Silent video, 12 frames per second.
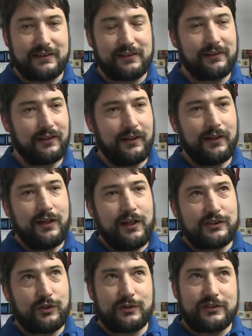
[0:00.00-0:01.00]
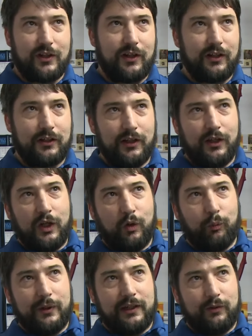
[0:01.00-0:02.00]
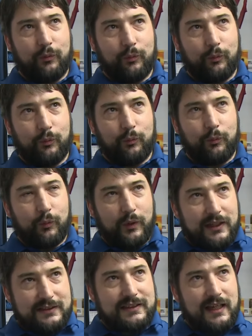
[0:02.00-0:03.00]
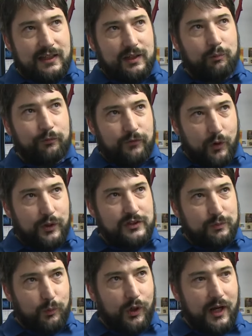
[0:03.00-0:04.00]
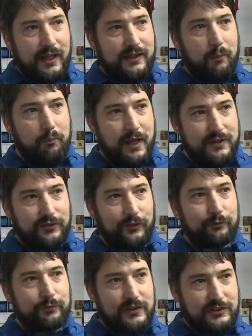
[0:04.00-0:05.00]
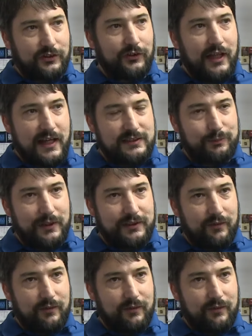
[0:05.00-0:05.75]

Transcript: And so it's all, we, we tend to focus more on the mental, physical aspect